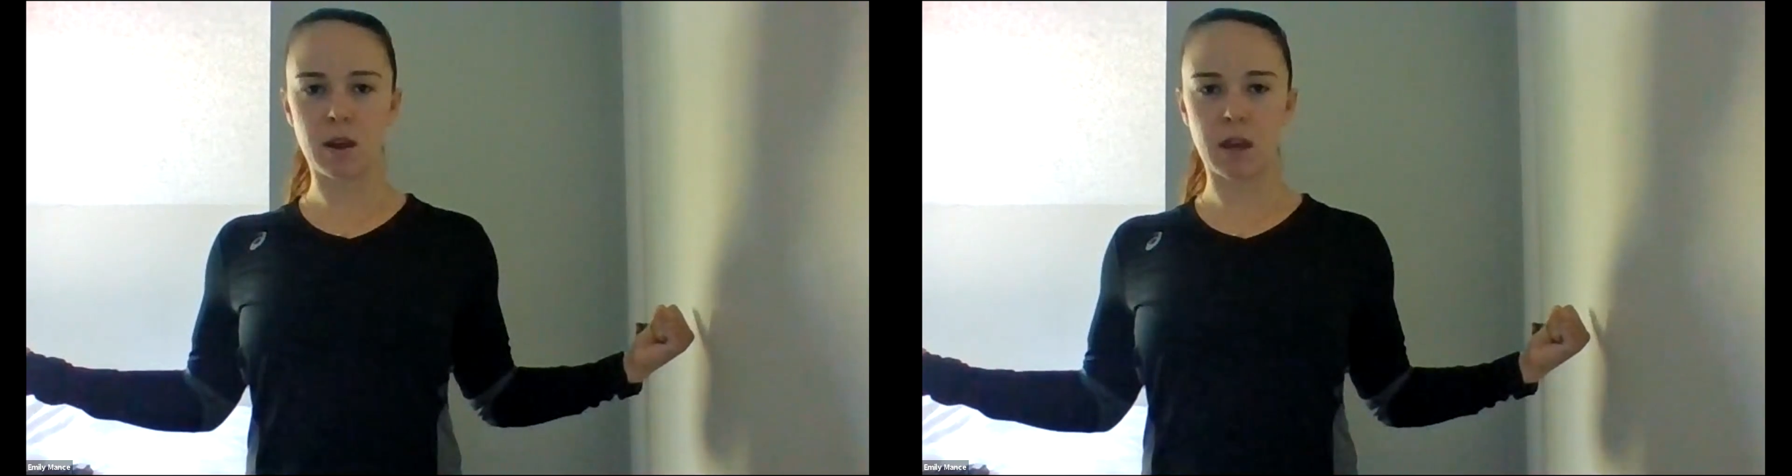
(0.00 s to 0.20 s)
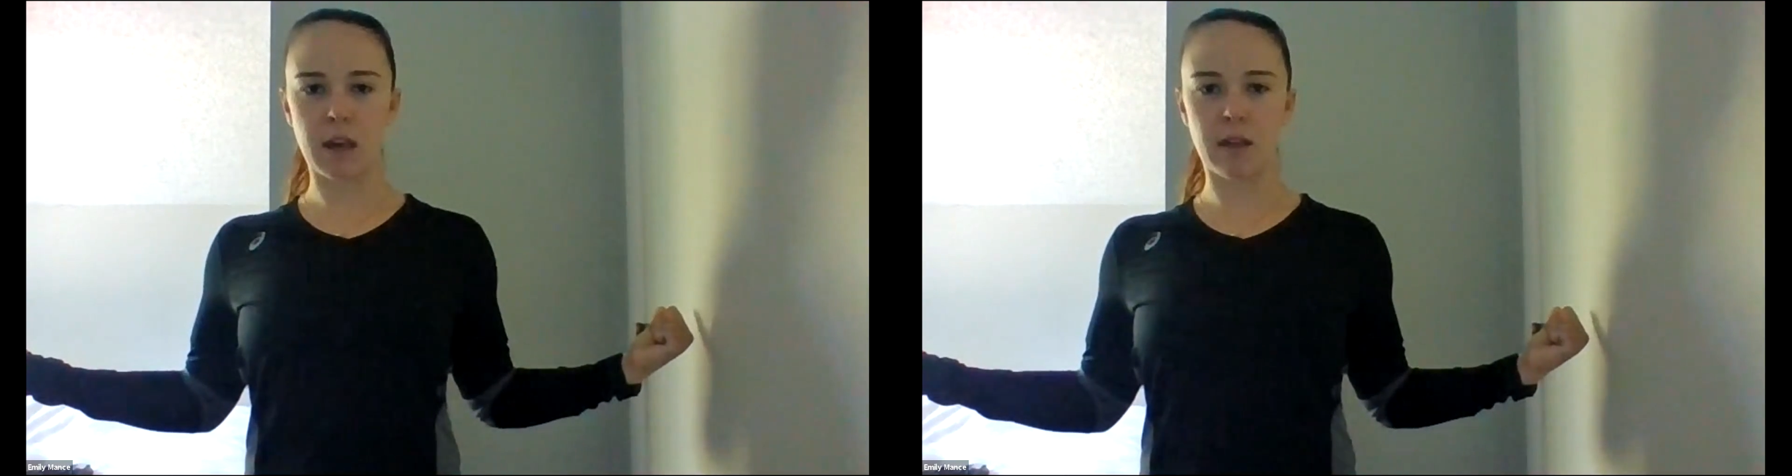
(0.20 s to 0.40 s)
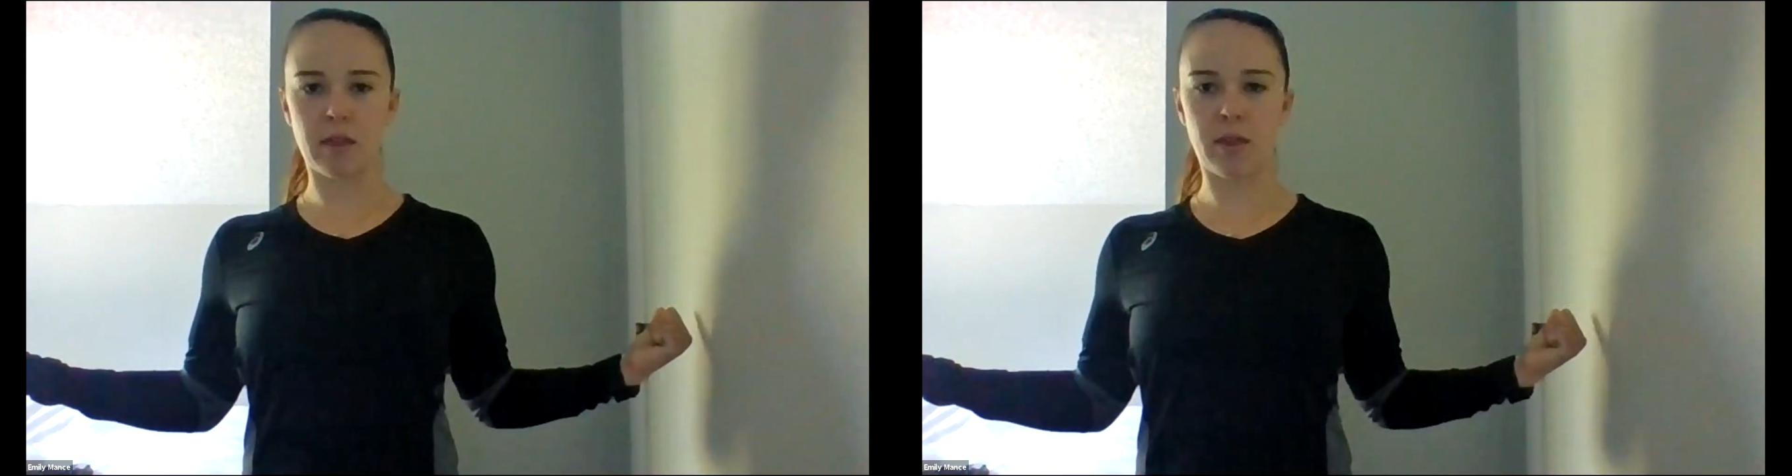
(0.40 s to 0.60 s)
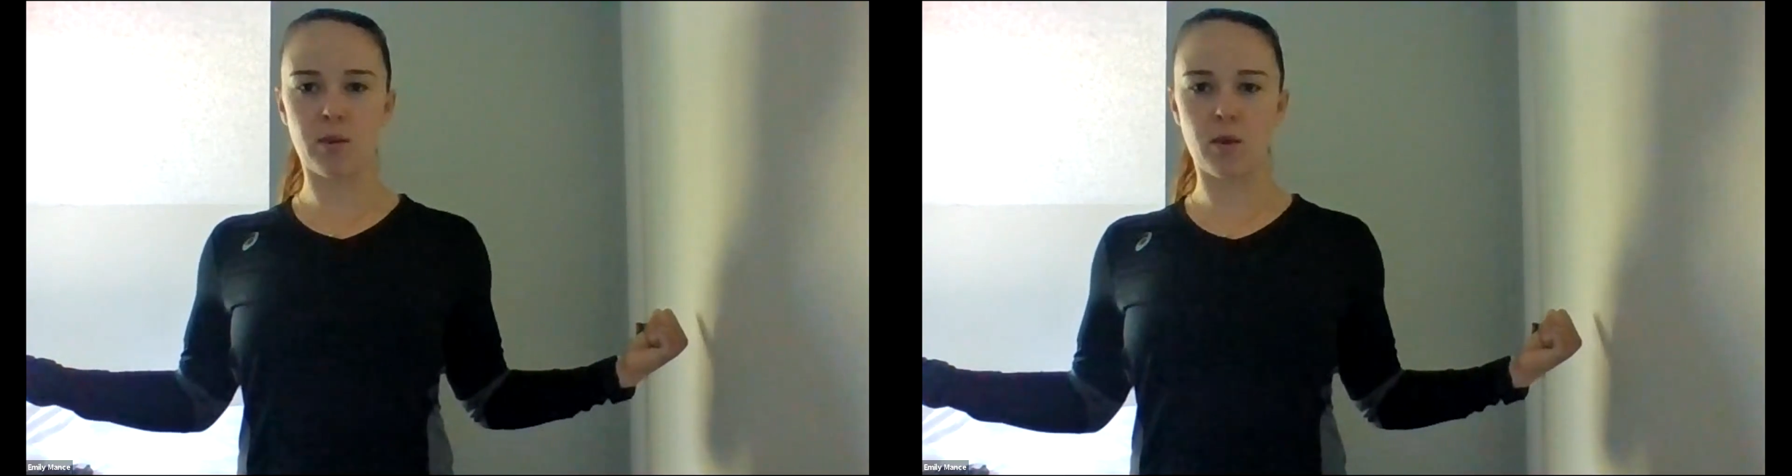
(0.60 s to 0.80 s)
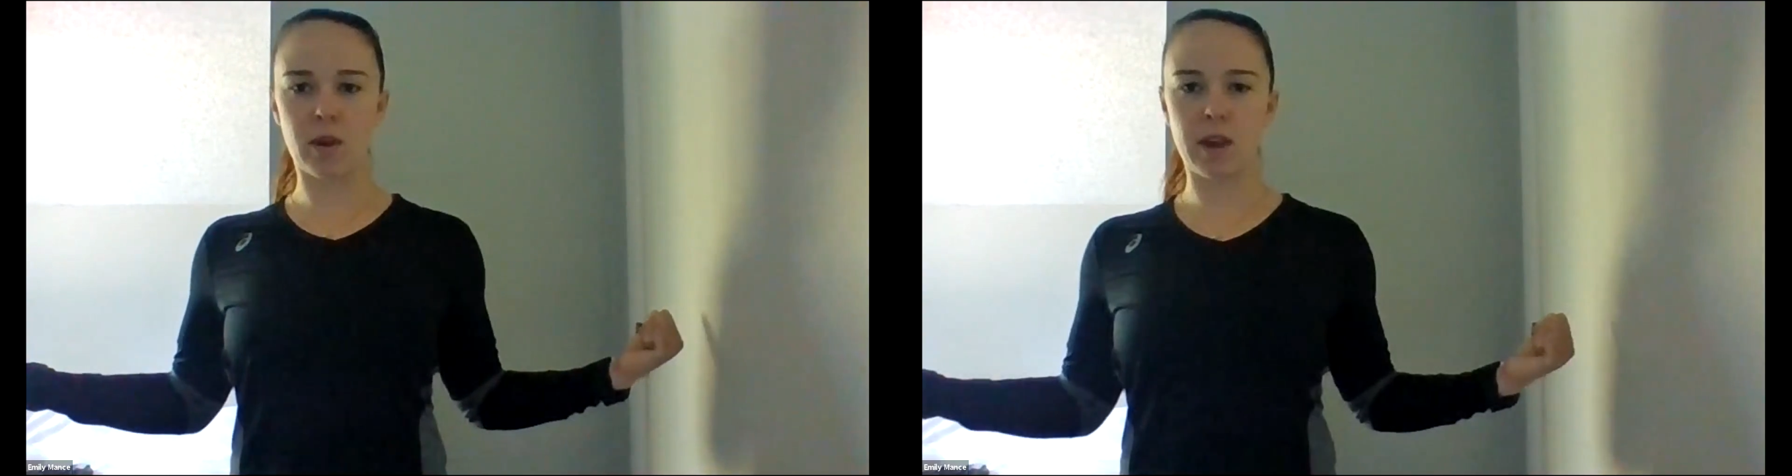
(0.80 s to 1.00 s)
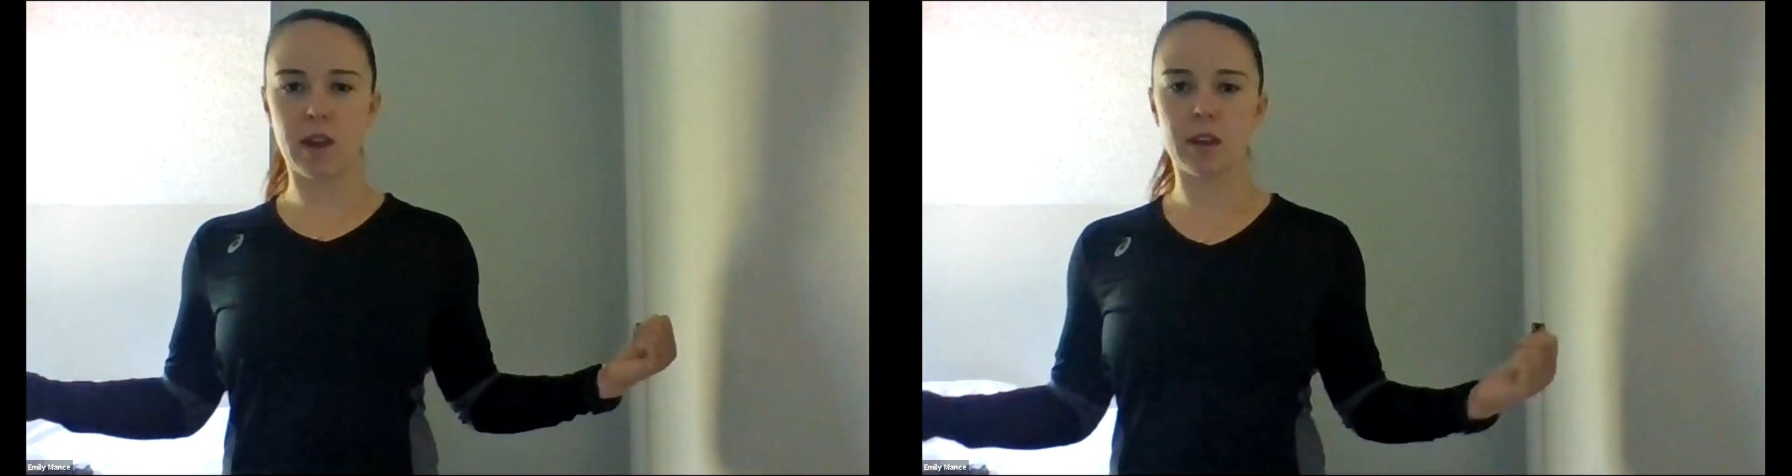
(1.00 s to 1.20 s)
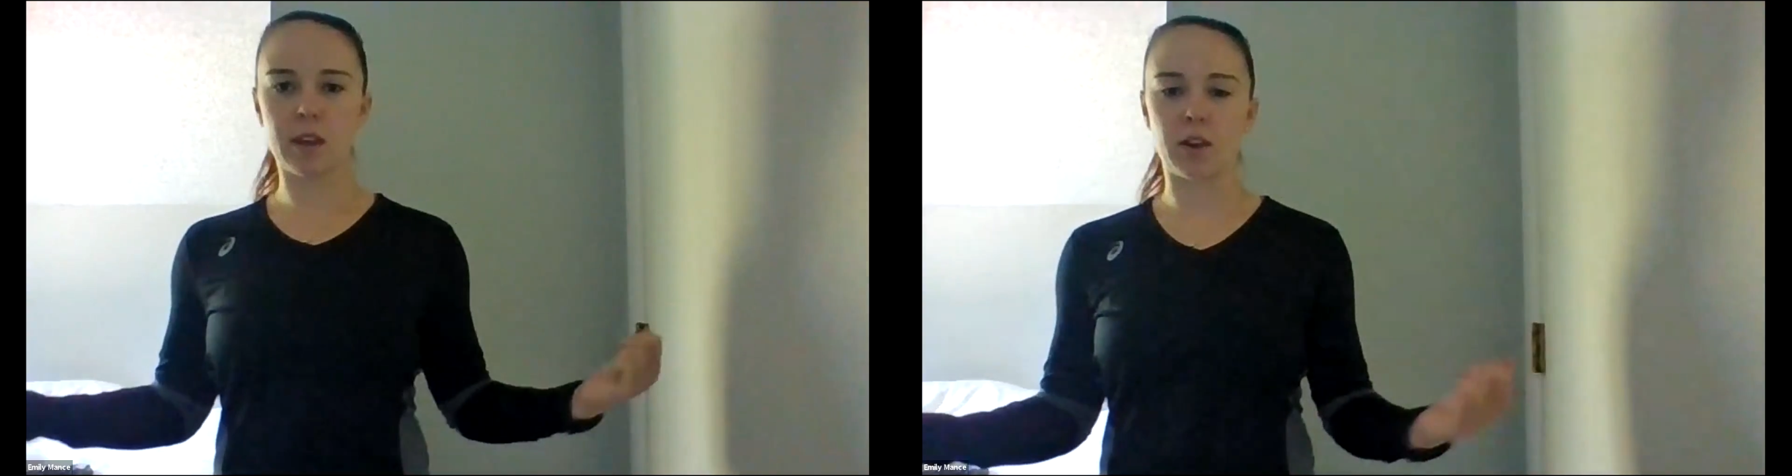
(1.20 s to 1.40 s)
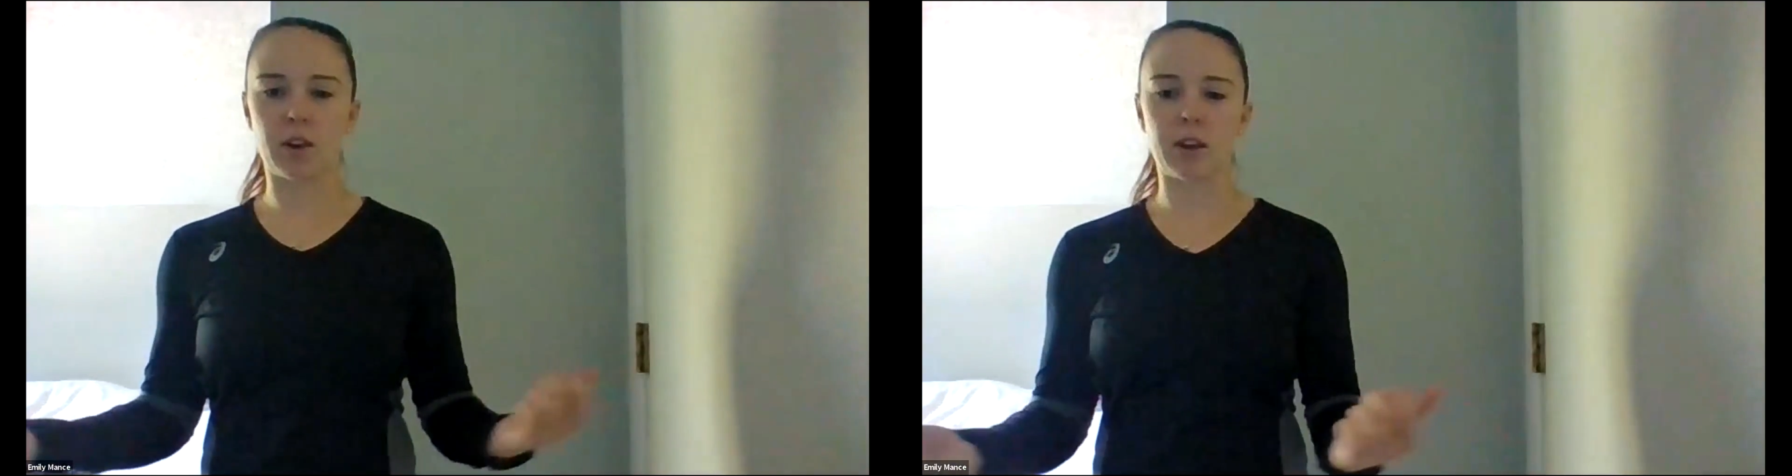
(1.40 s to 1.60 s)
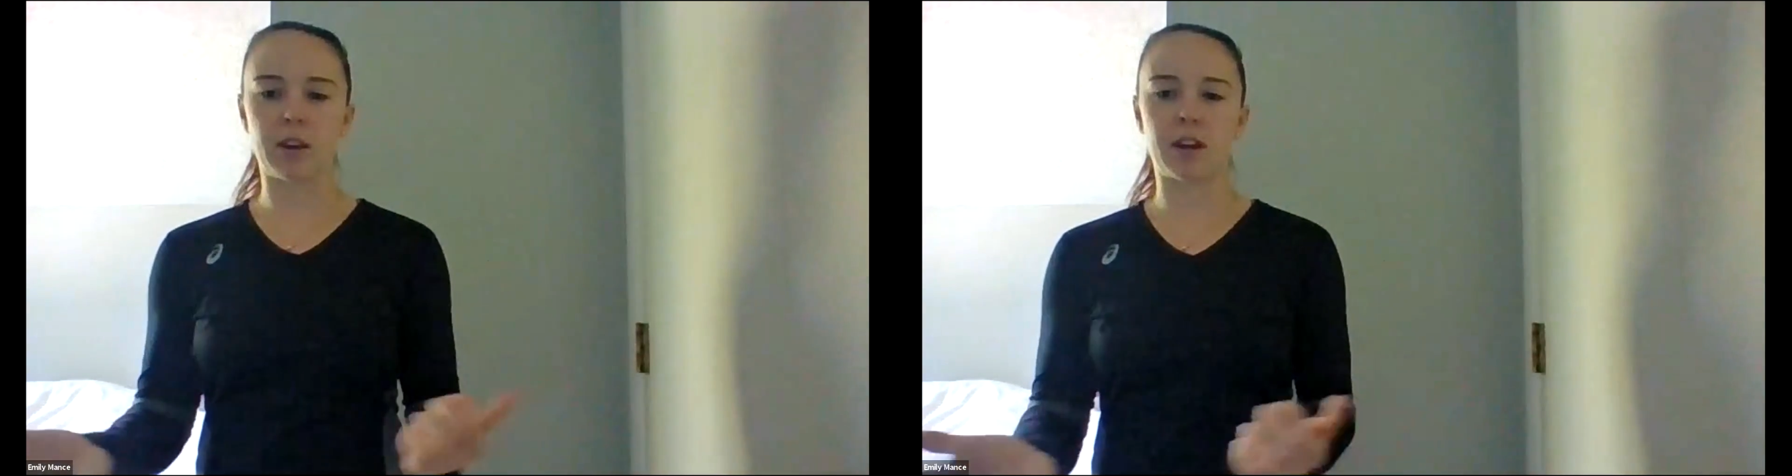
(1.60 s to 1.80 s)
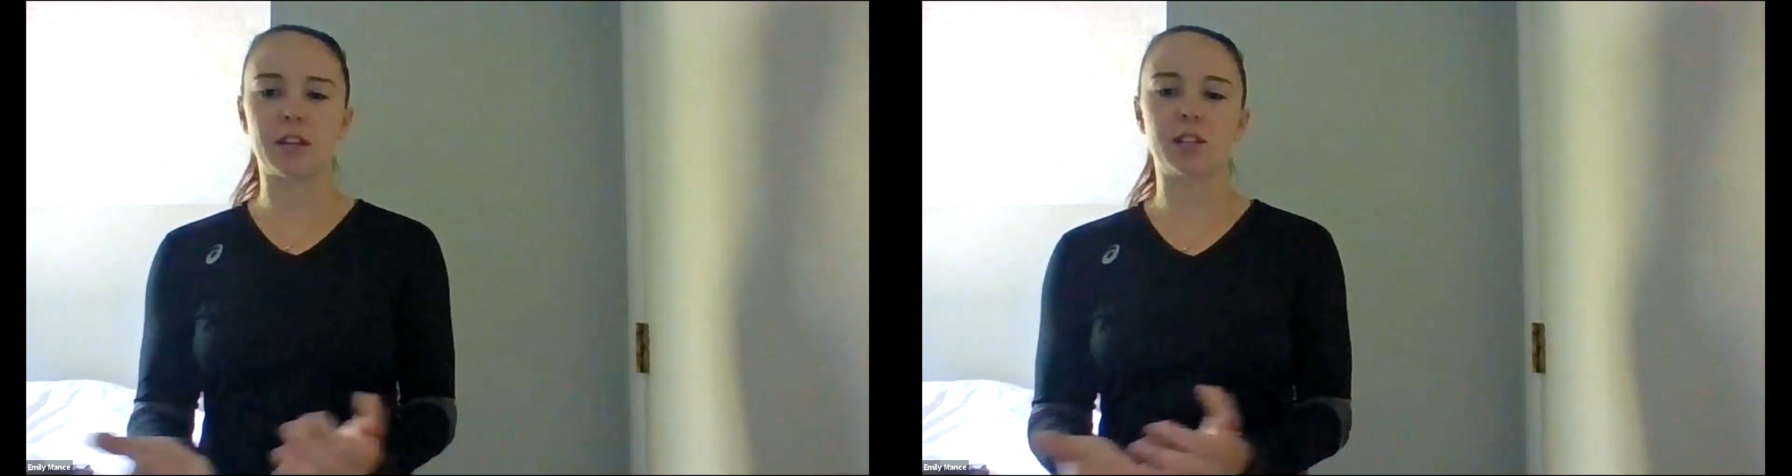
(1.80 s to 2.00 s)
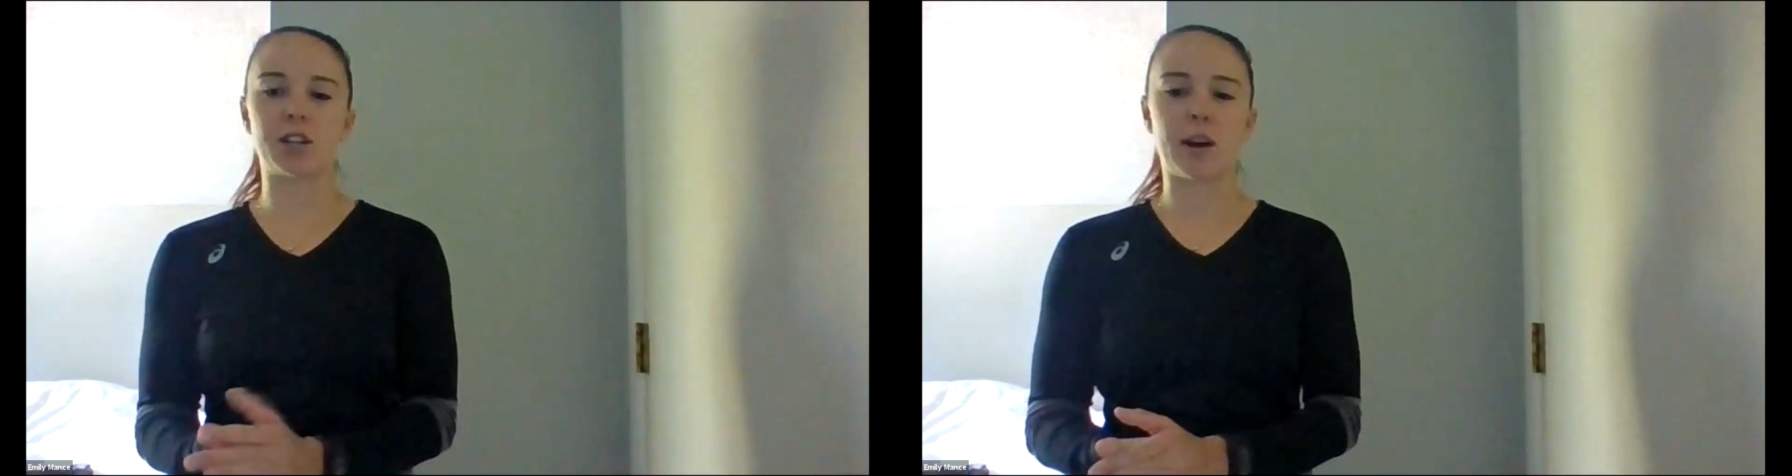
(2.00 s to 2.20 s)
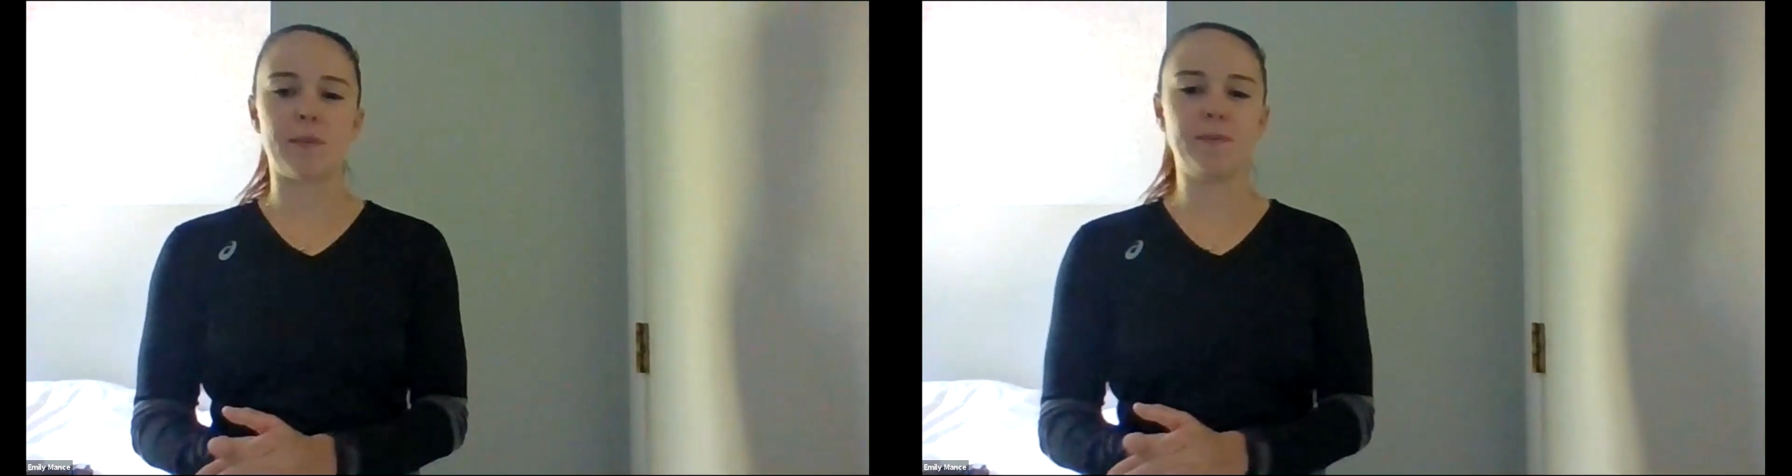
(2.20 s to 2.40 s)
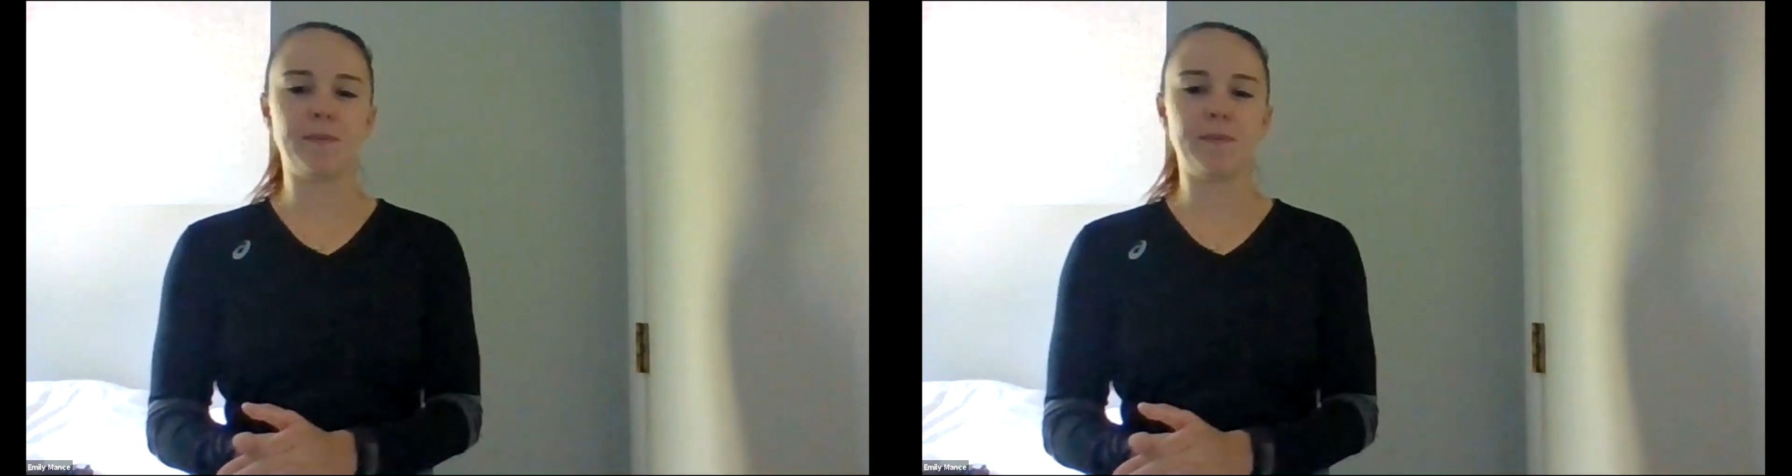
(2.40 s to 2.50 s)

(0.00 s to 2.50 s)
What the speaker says: and 3. Good, nice job.